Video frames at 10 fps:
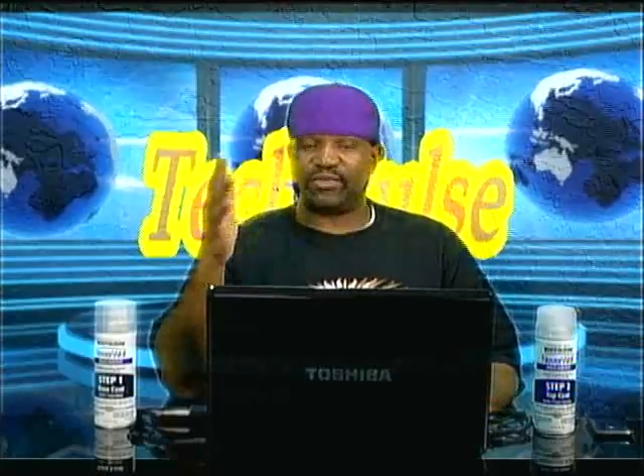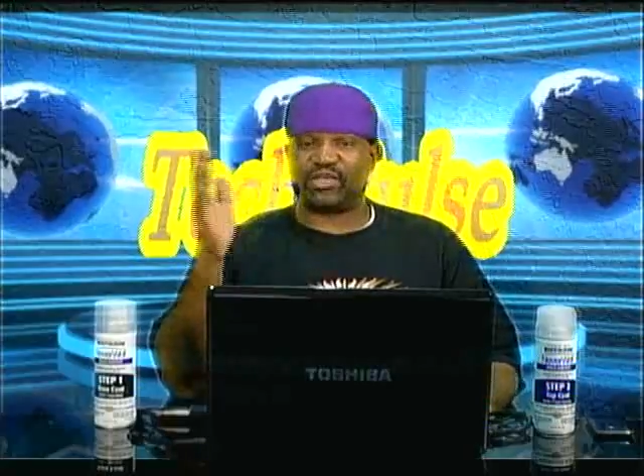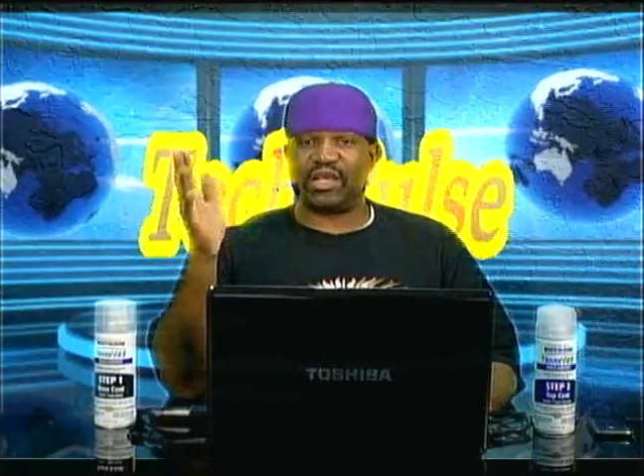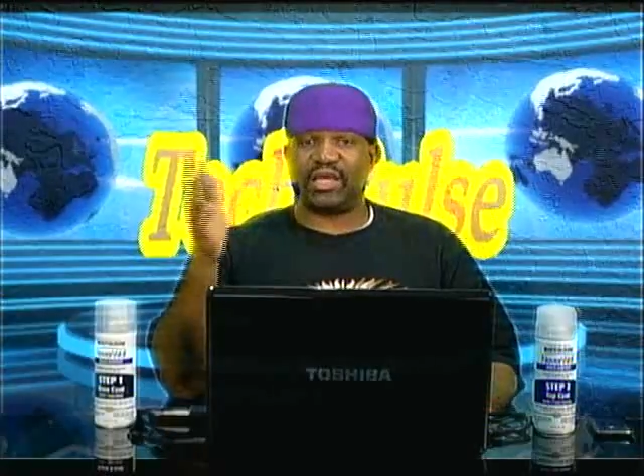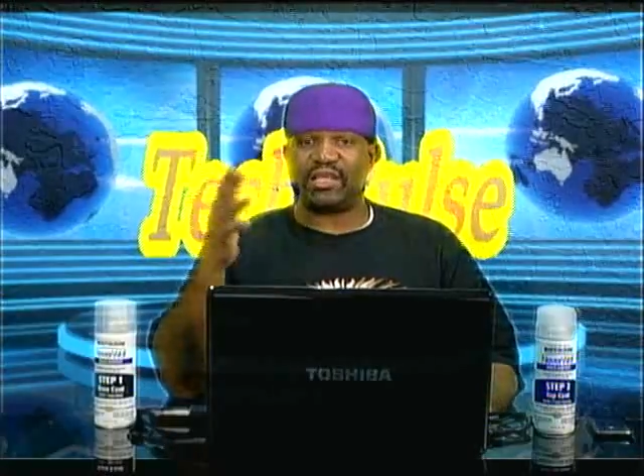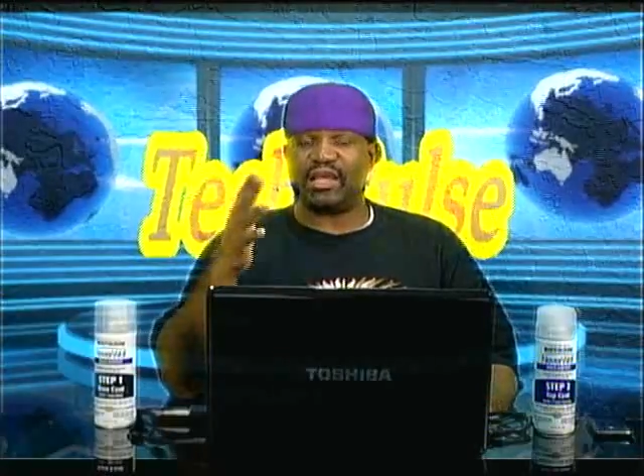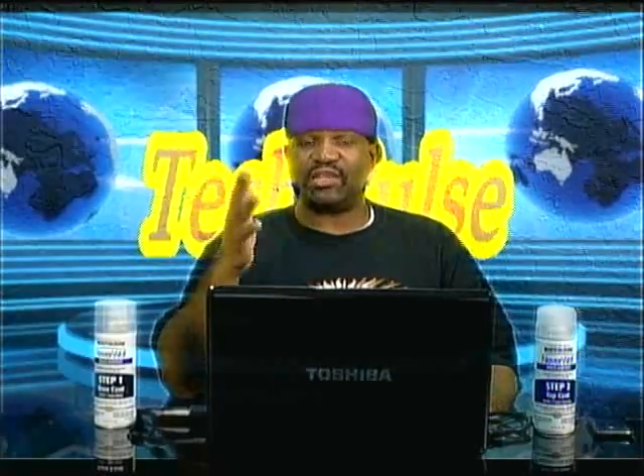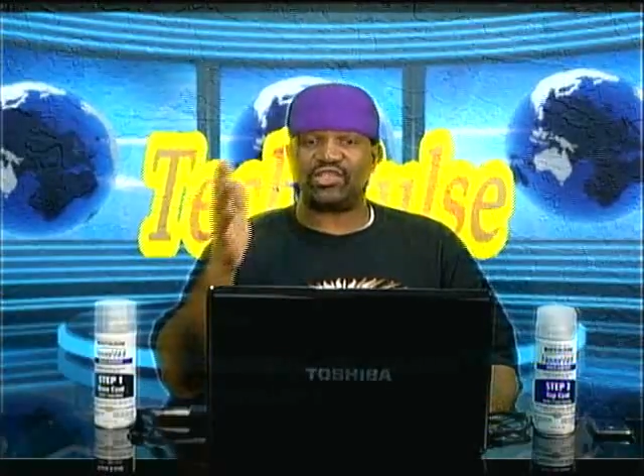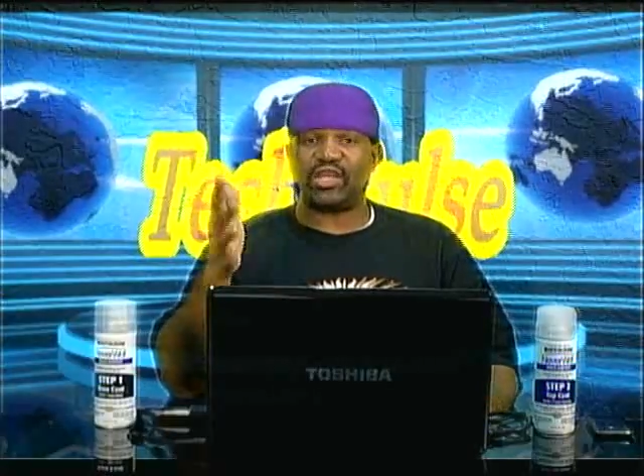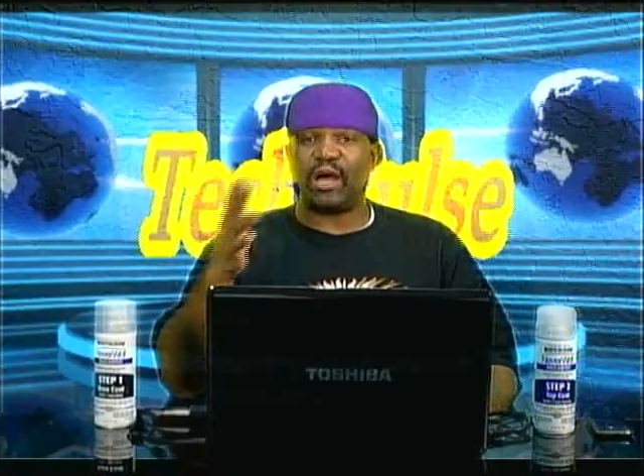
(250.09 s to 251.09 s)
say
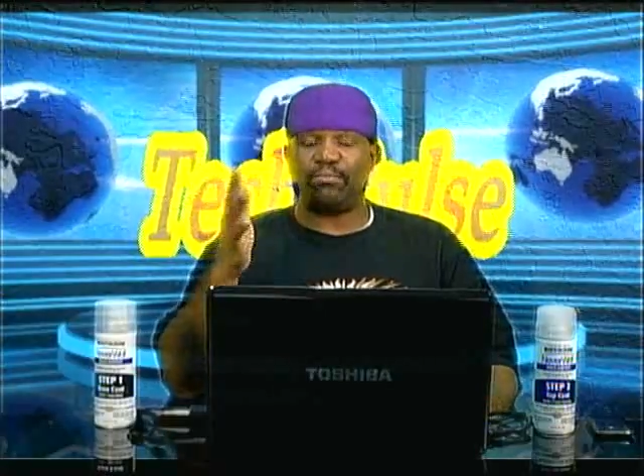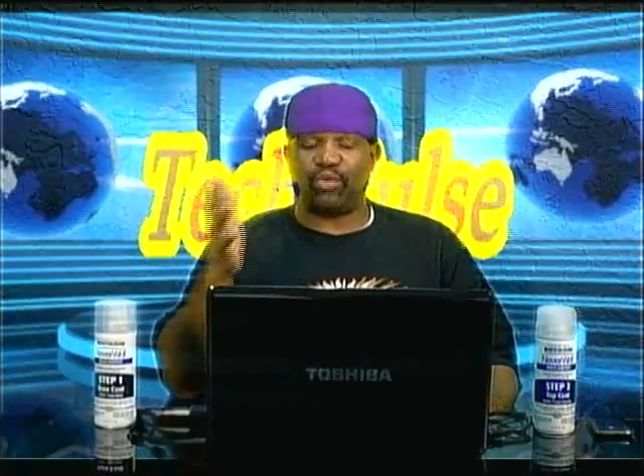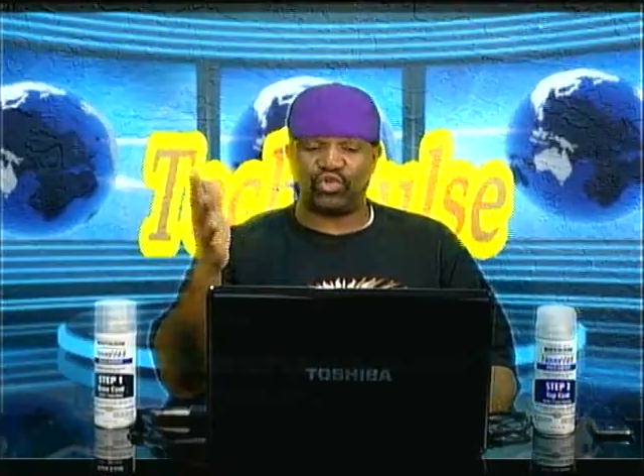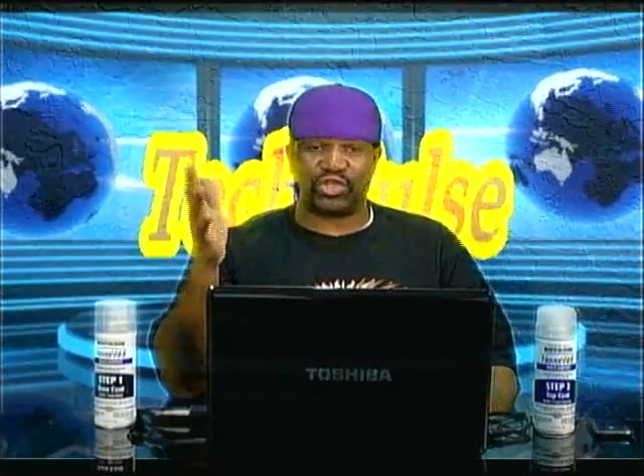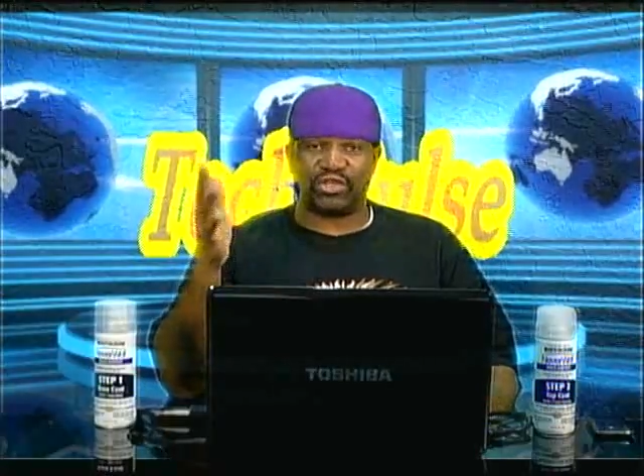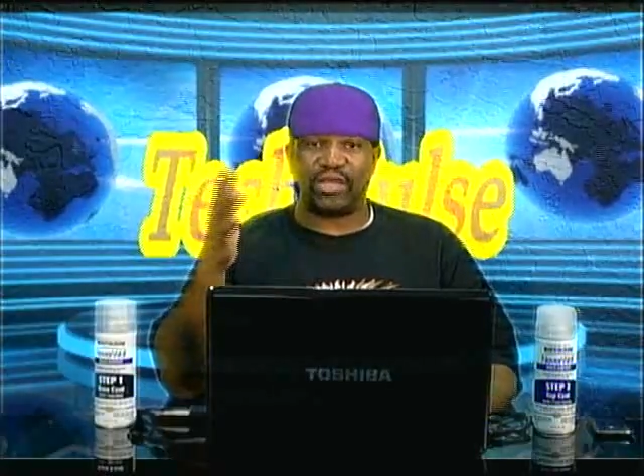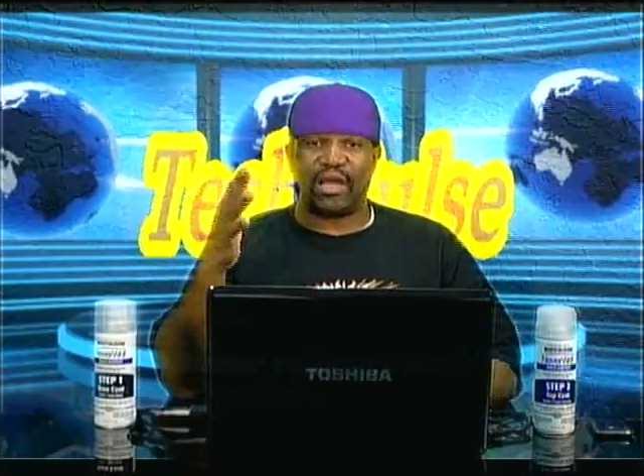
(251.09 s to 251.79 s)
like stop motion